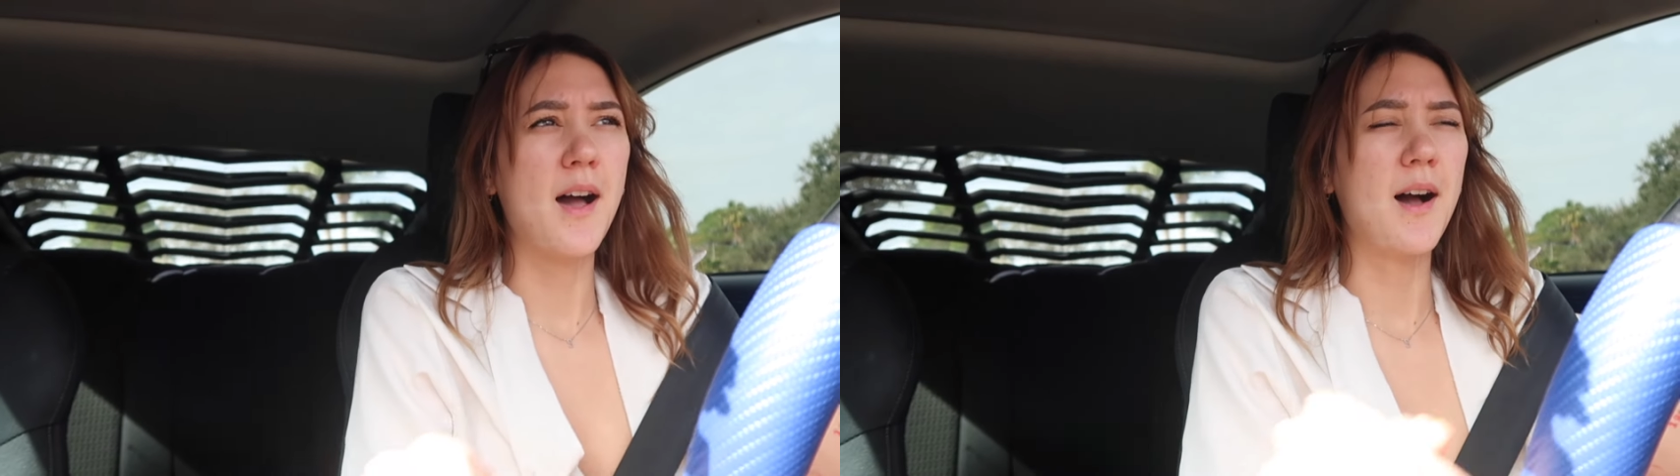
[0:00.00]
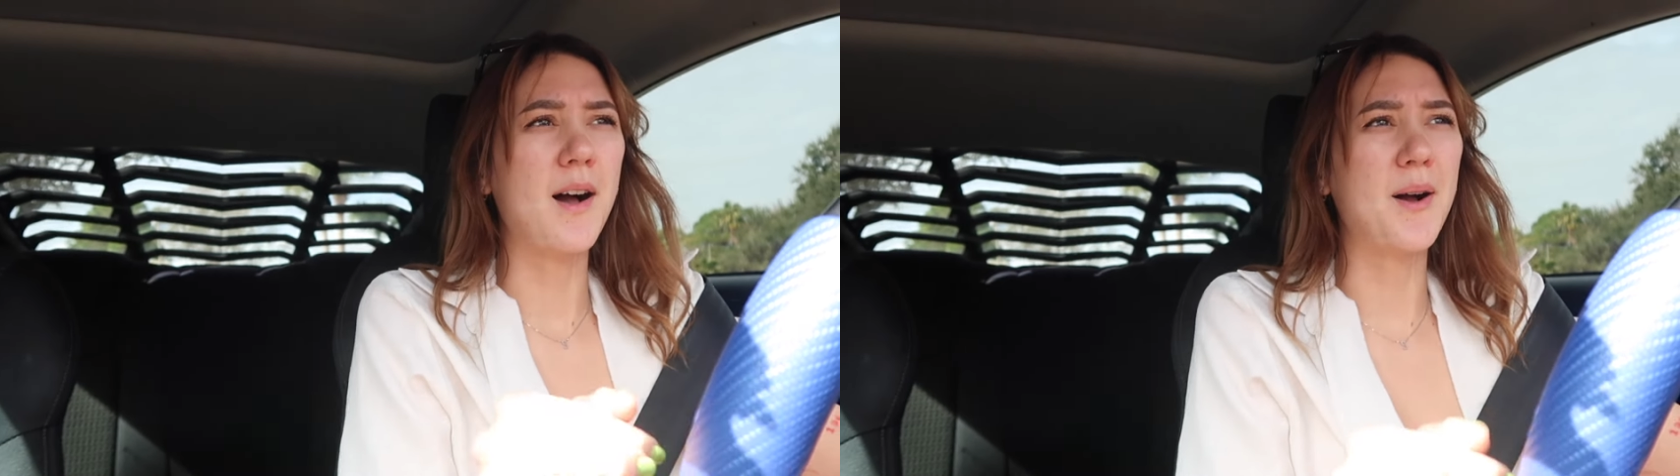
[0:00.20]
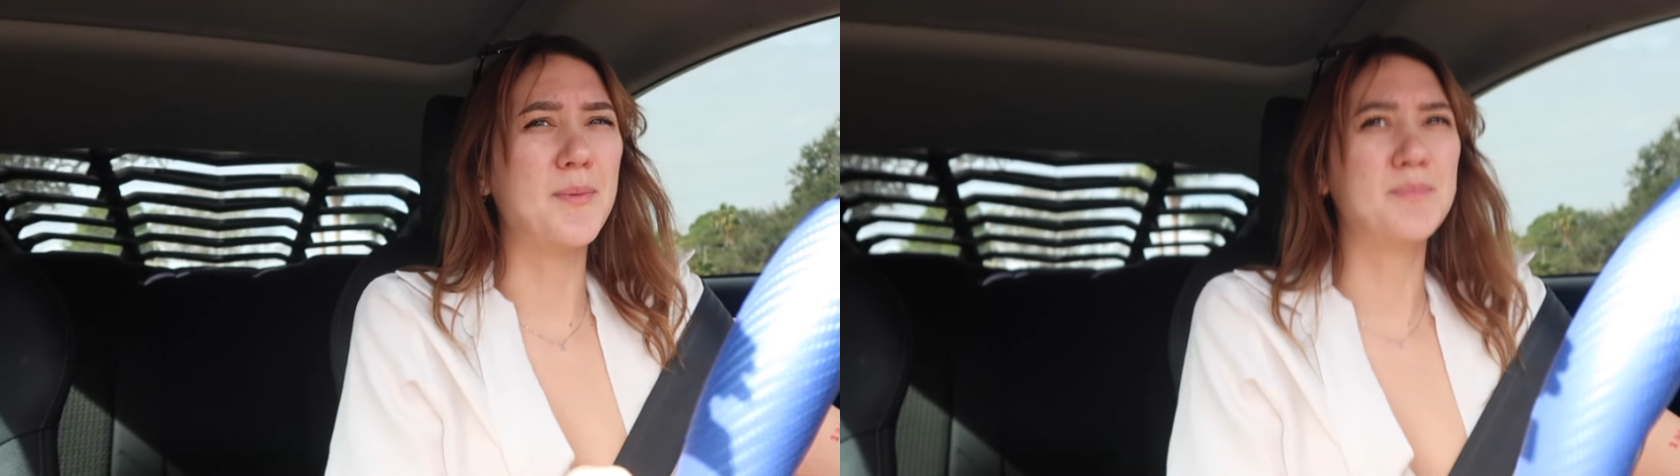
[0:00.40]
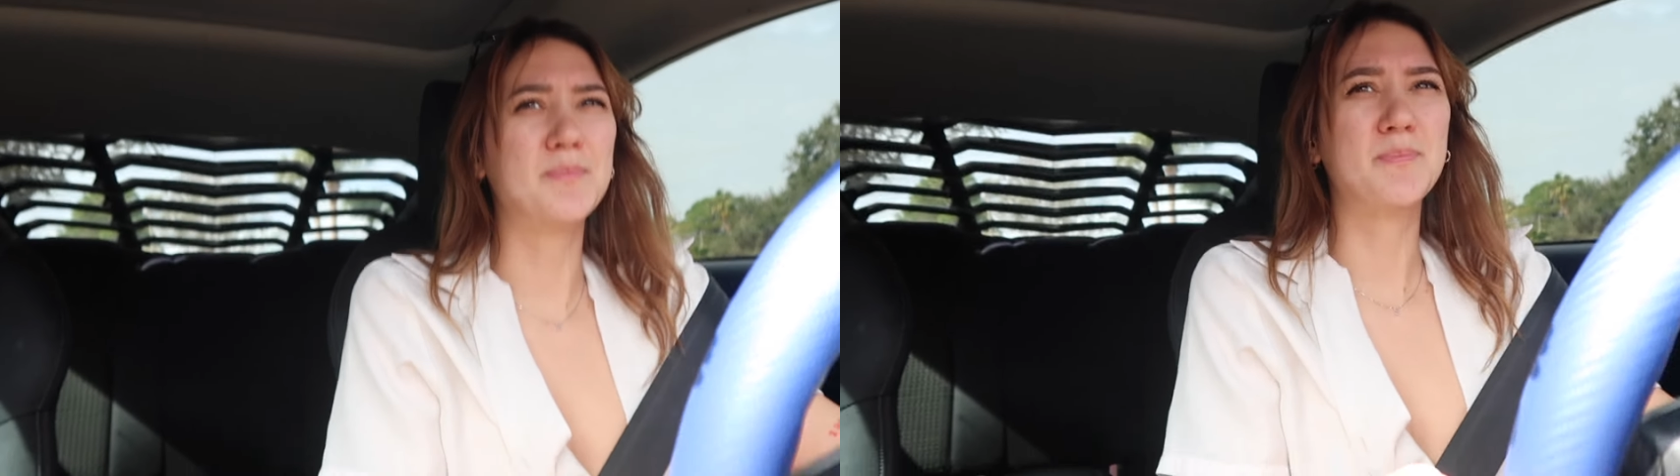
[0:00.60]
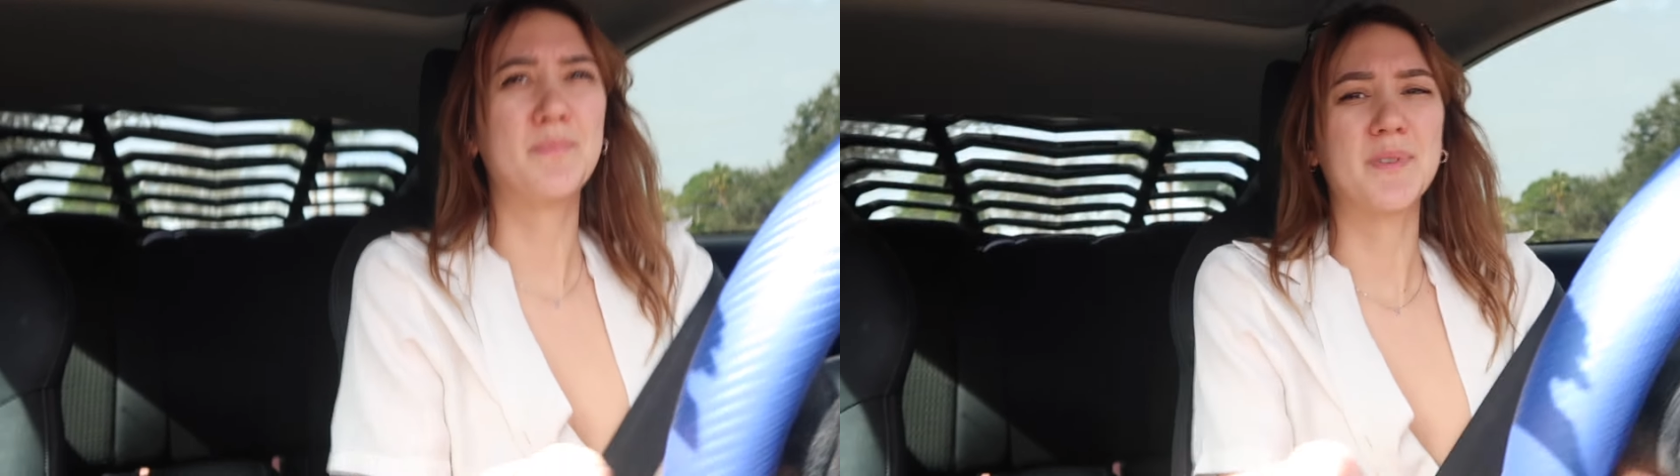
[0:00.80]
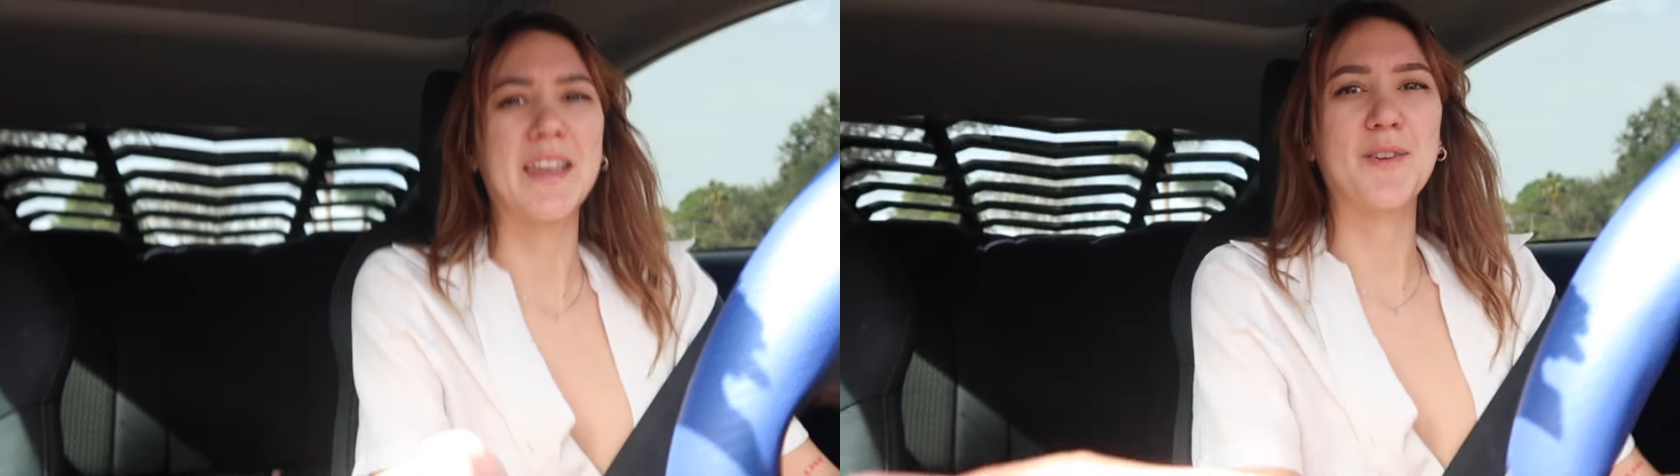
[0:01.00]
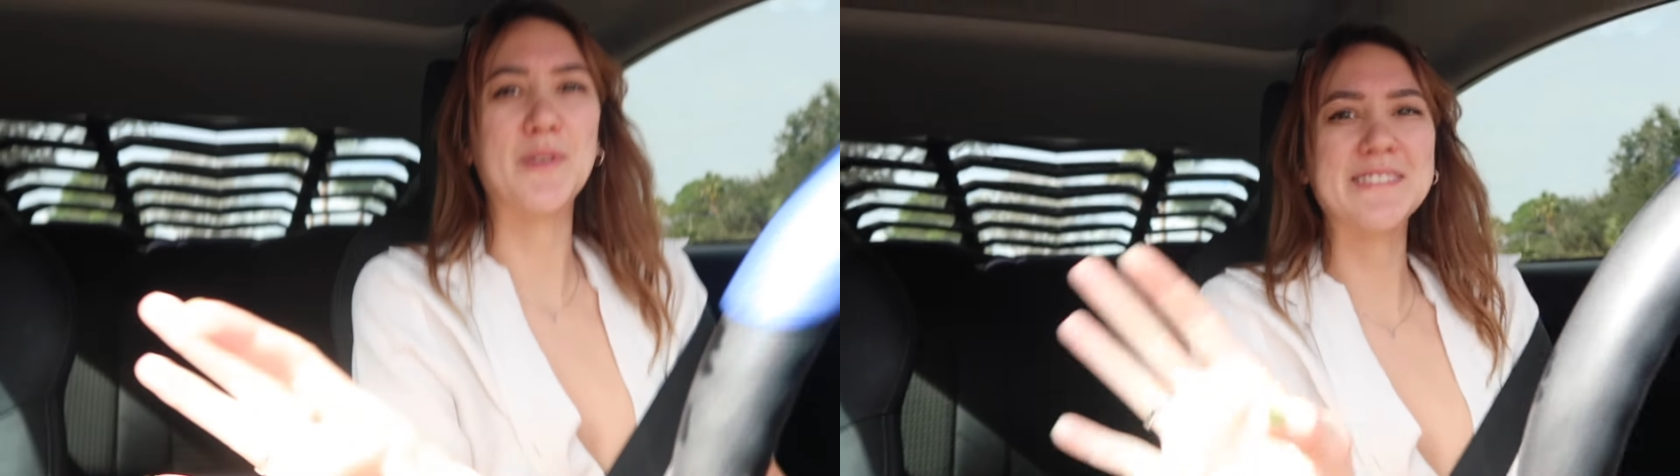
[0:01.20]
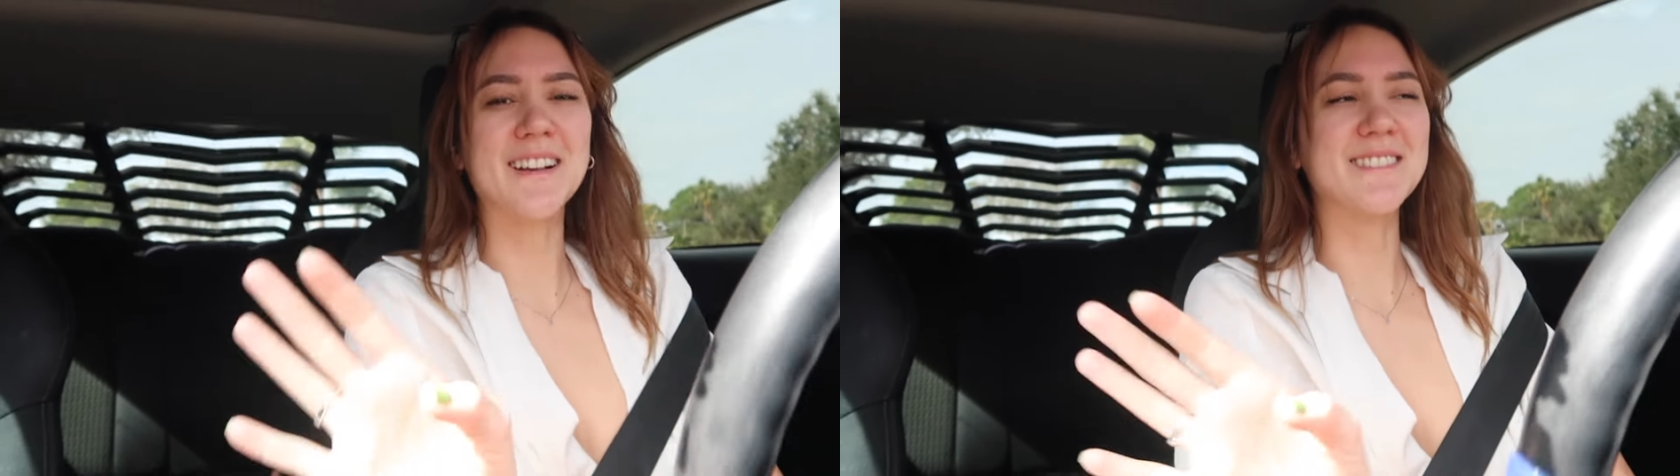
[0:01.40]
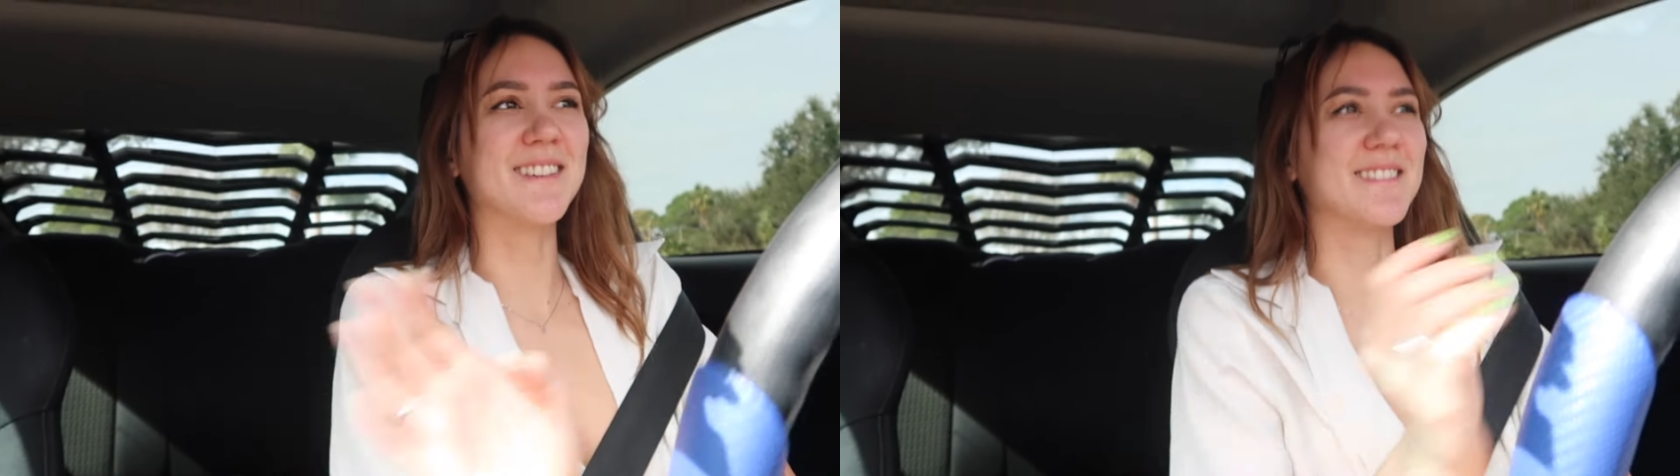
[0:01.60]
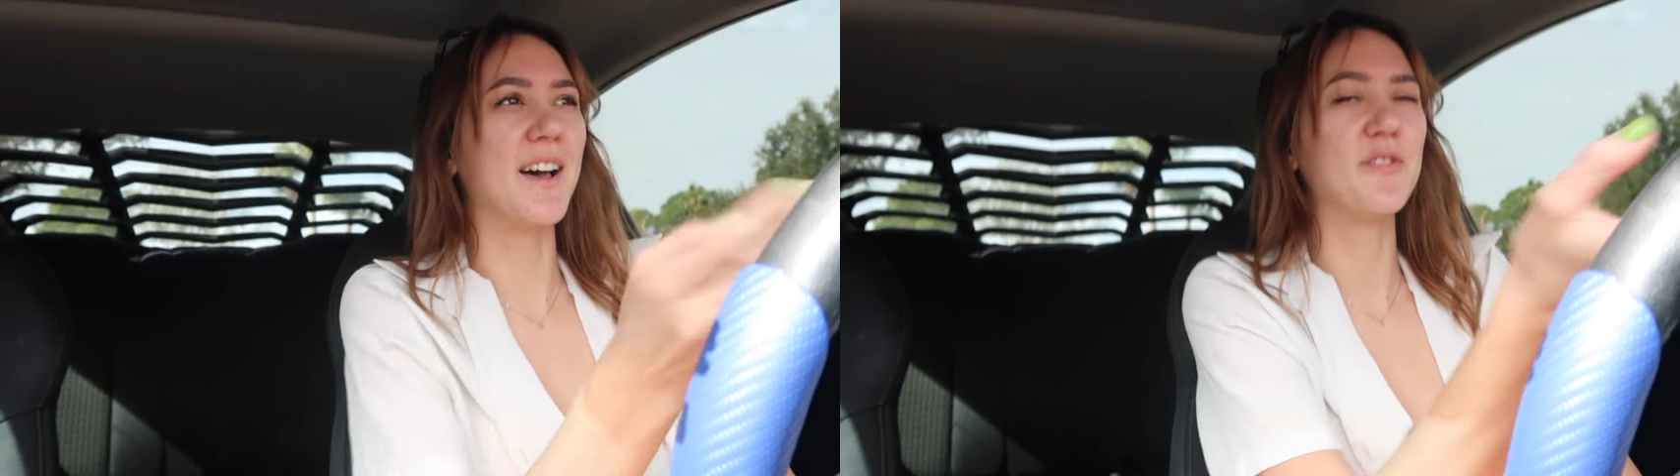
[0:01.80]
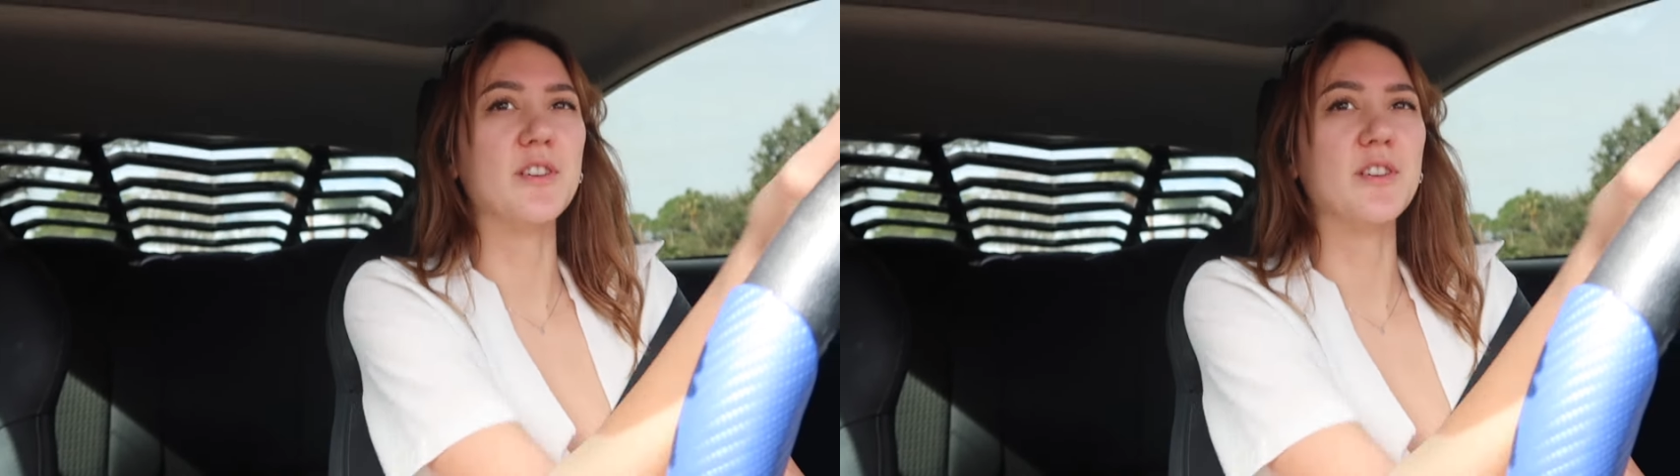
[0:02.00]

But they had 1 Celsius left,